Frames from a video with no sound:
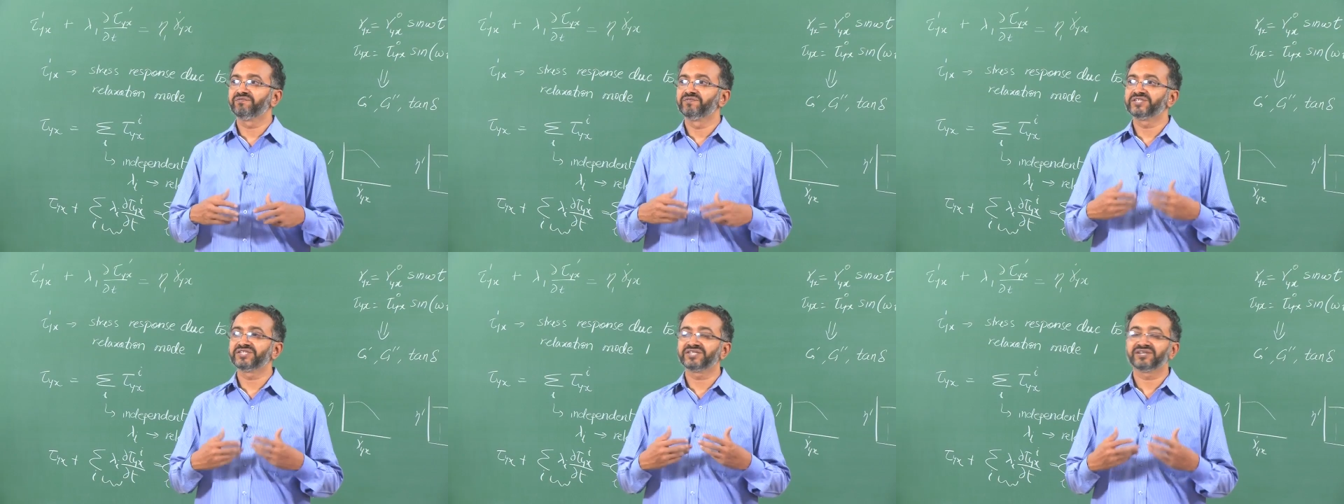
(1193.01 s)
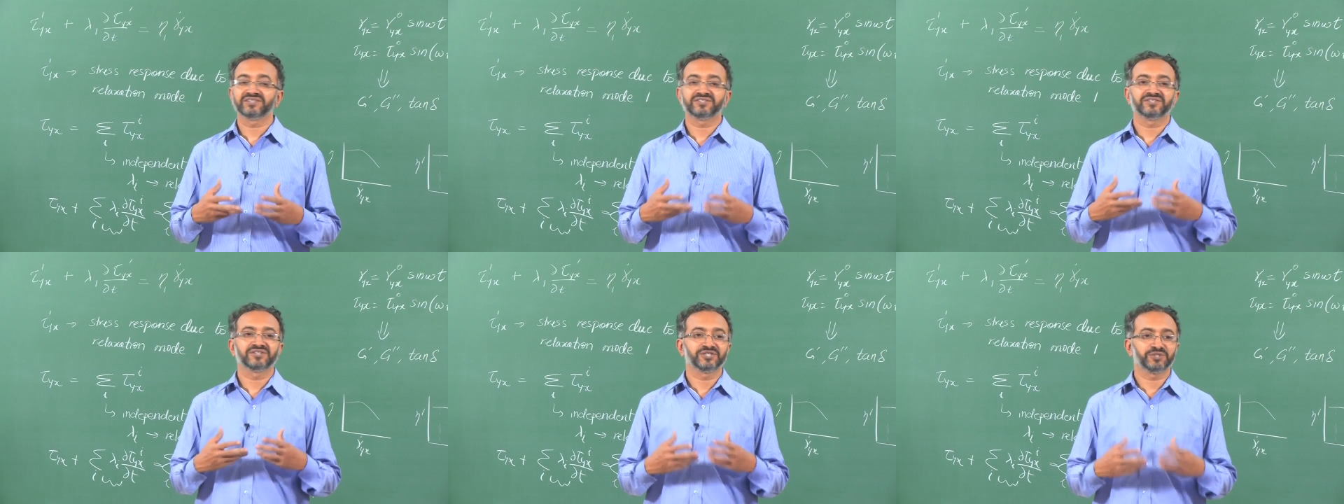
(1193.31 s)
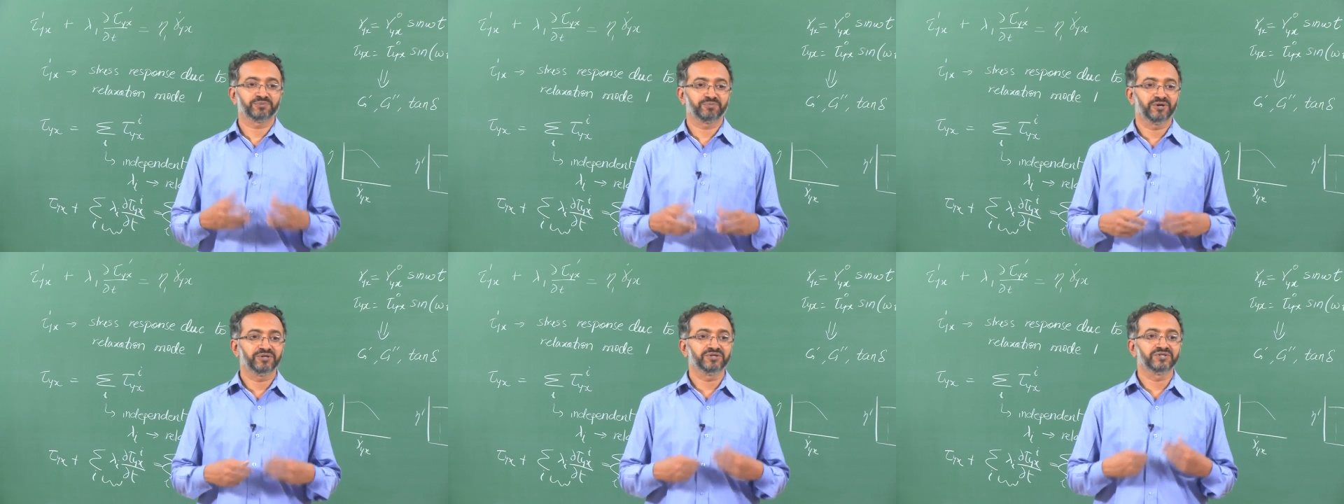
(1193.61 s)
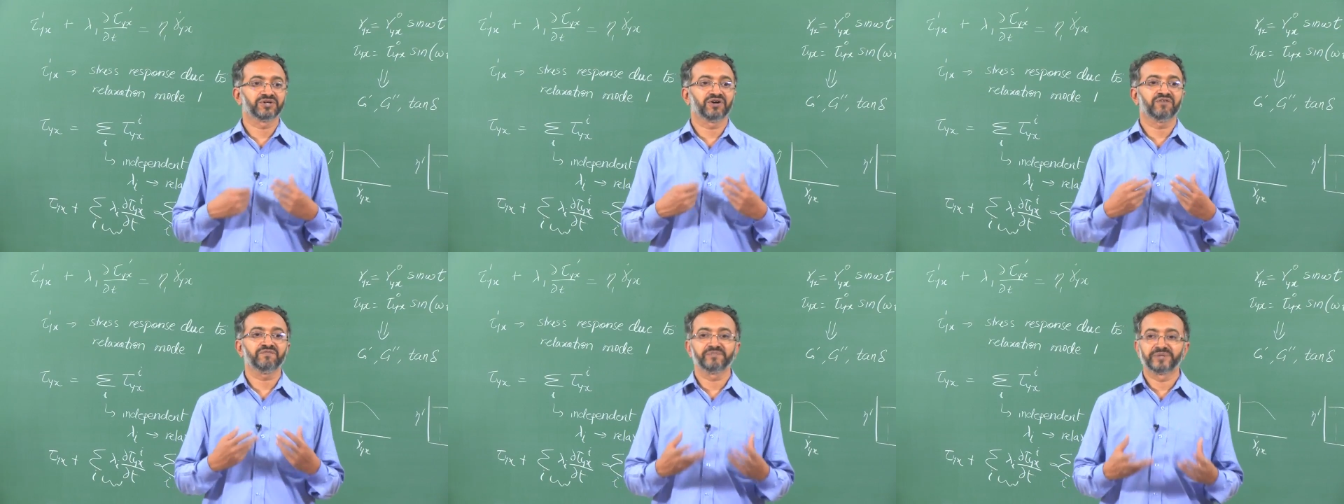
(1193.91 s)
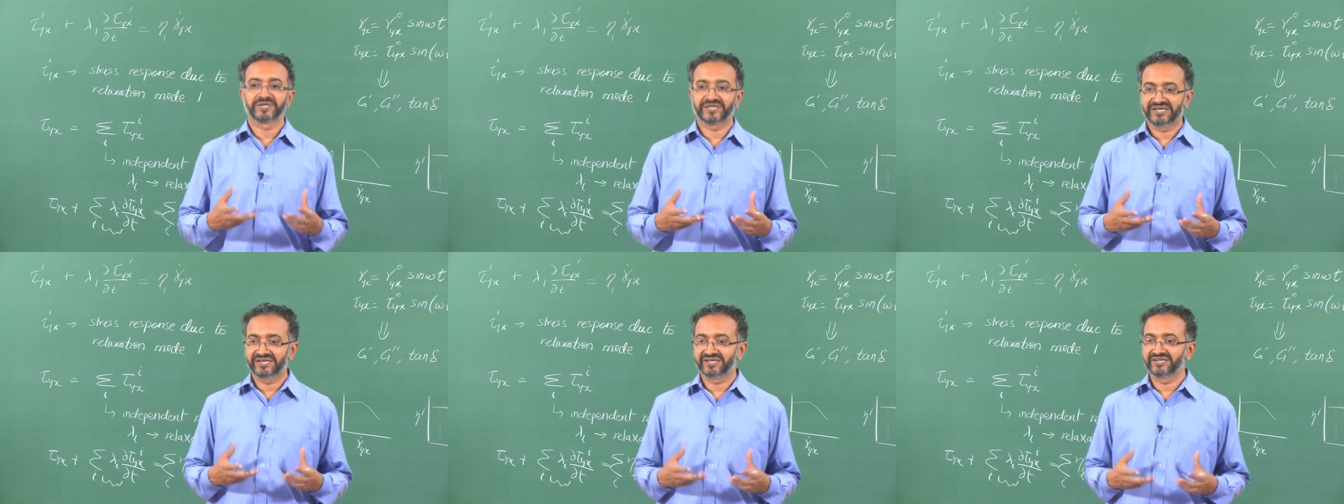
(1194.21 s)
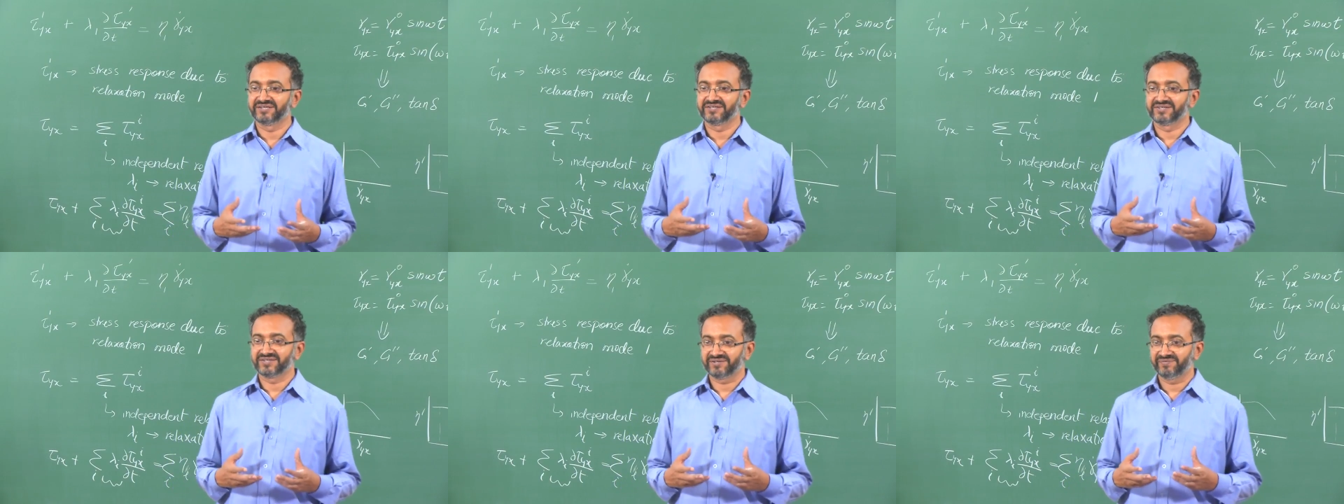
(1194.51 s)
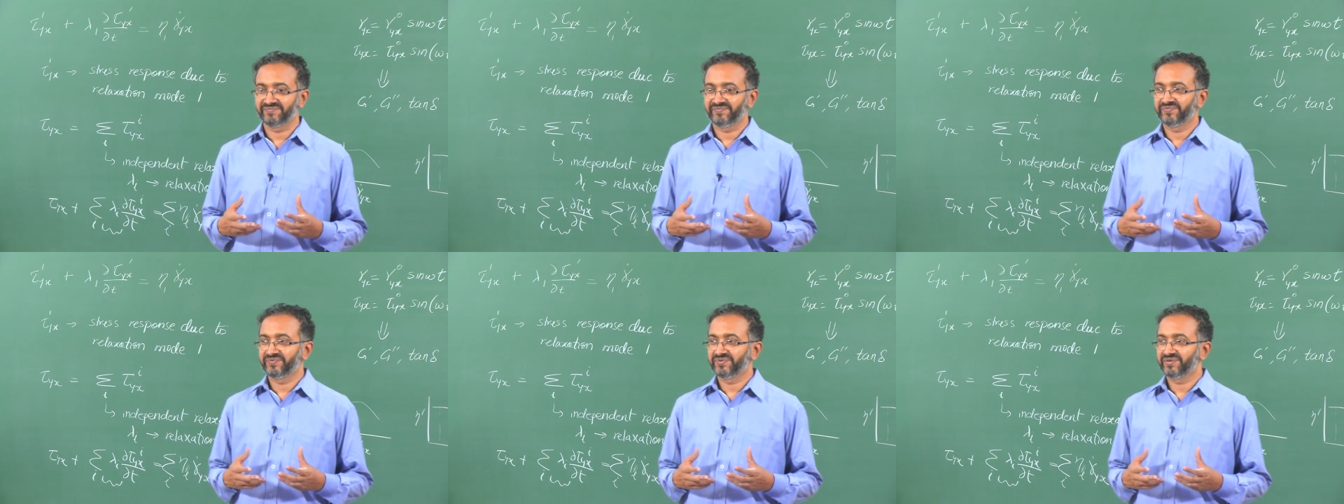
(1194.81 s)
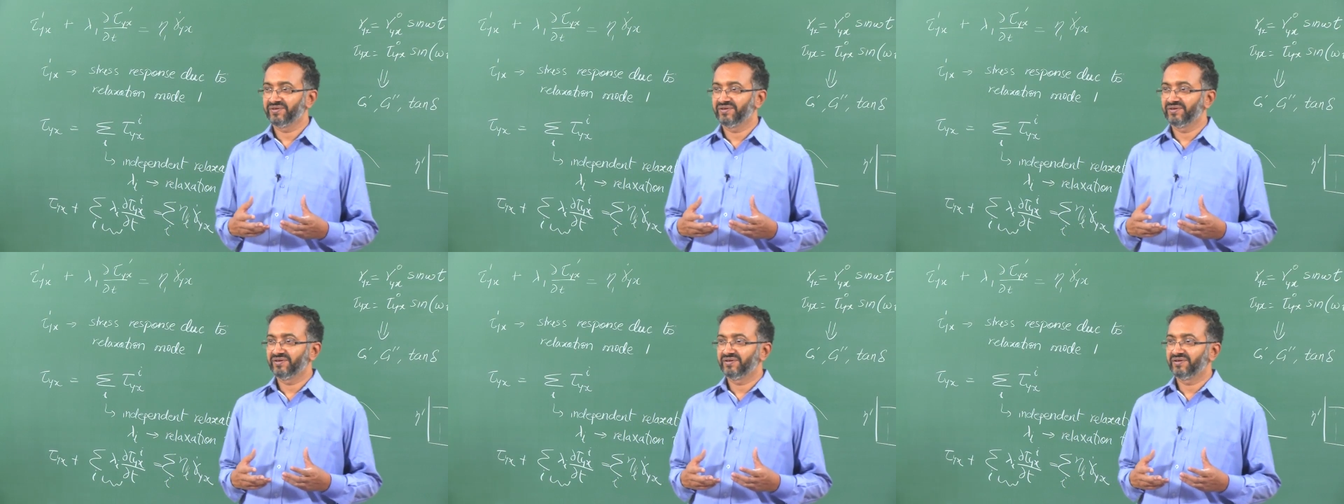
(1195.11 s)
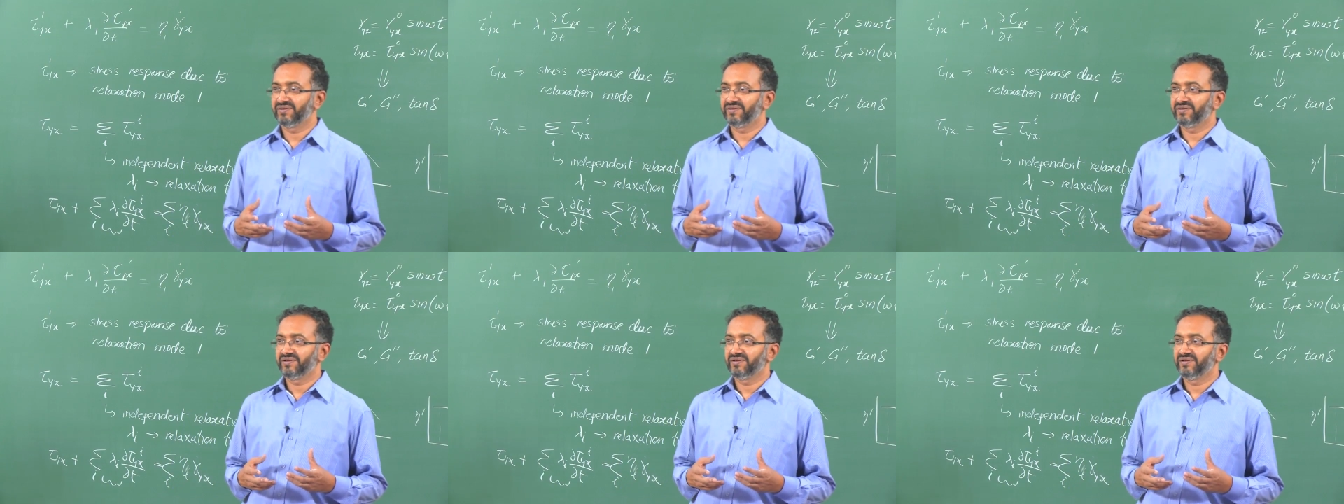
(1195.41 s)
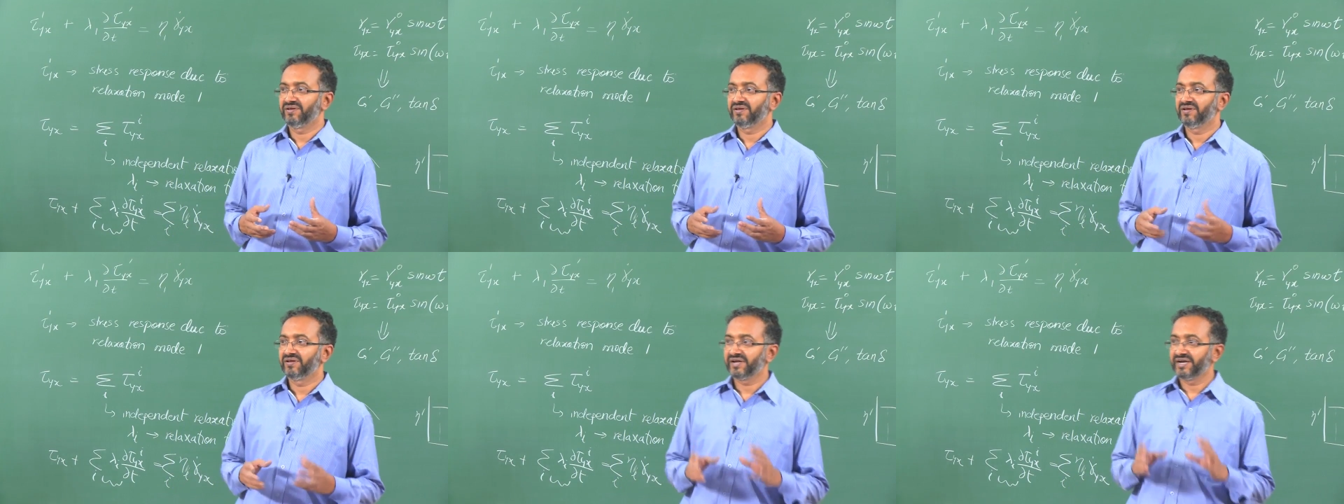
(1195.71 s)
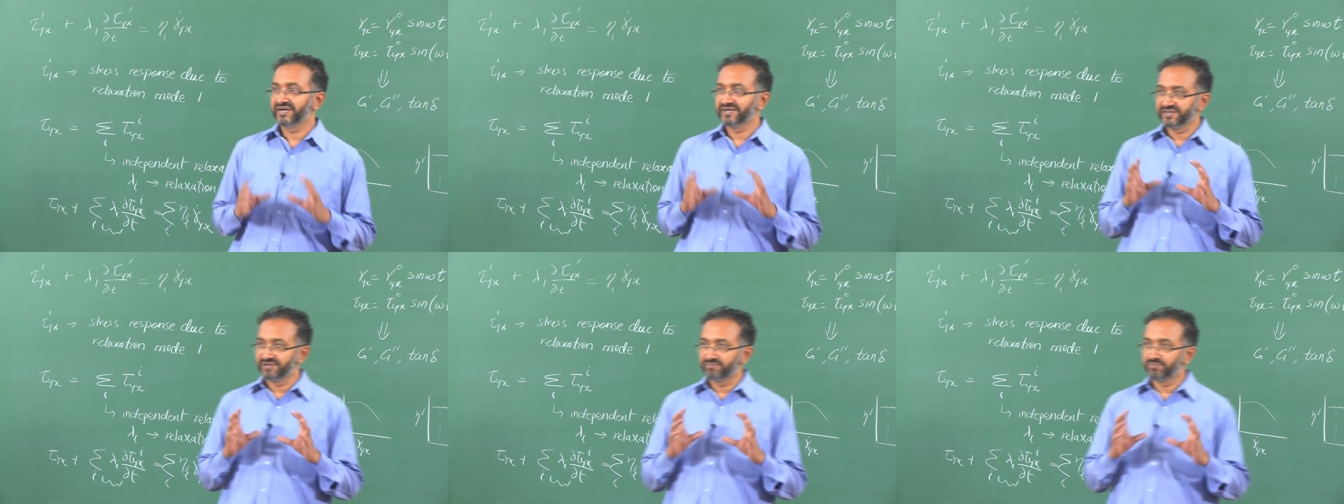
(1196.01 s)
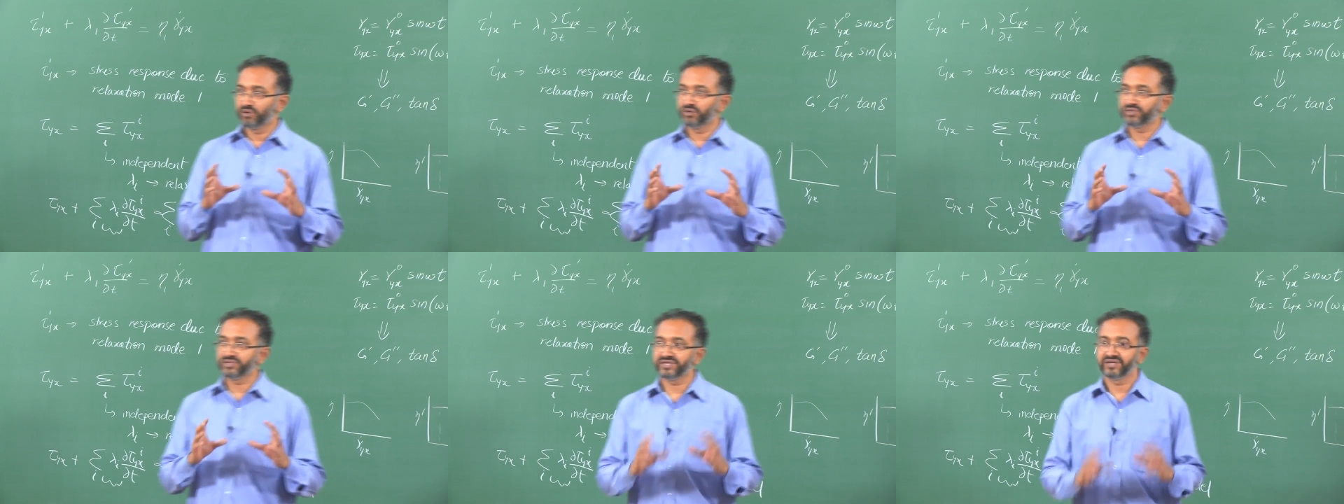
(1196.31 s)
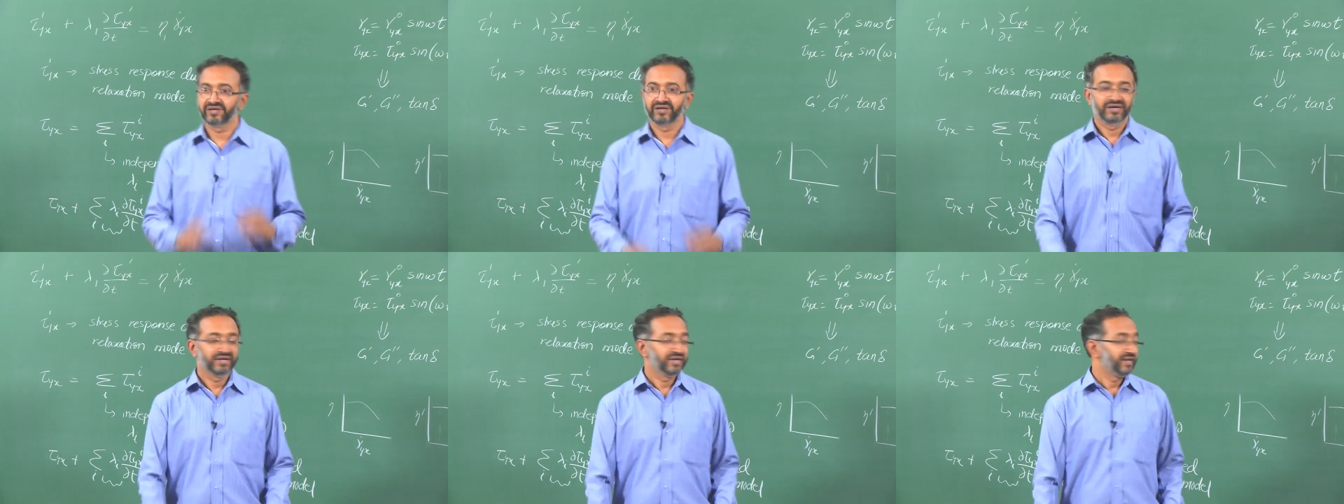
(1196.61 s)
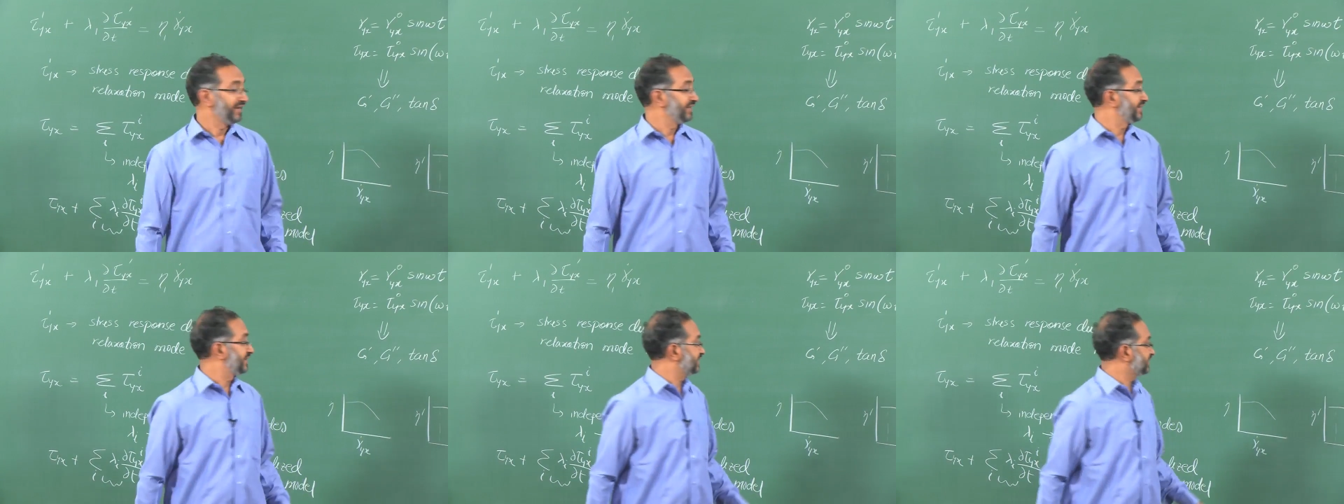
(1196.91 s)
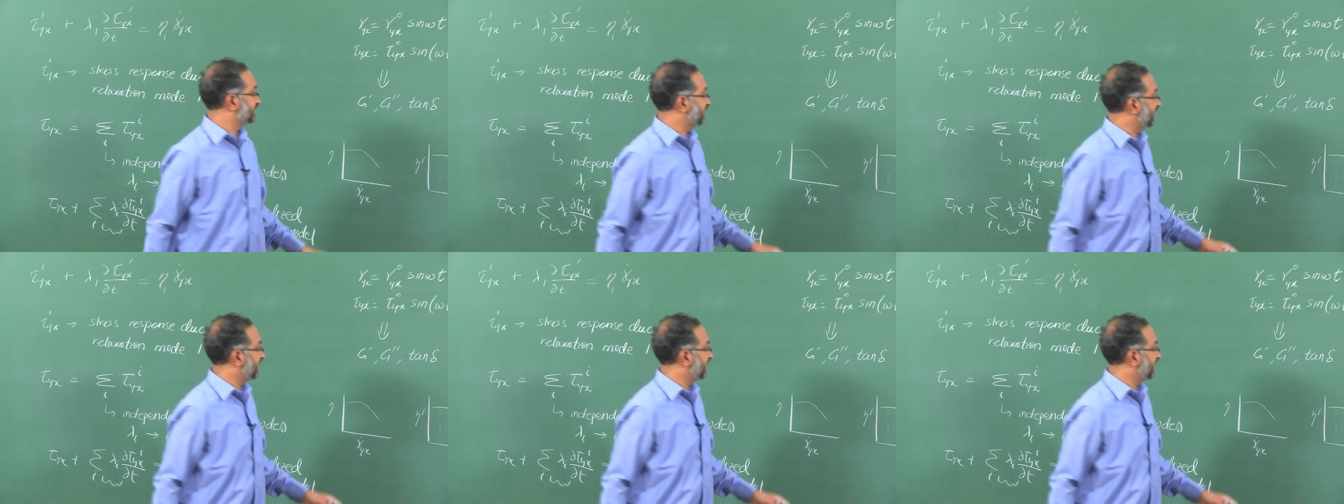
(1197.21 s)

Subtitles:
viscous response of materials, right? In this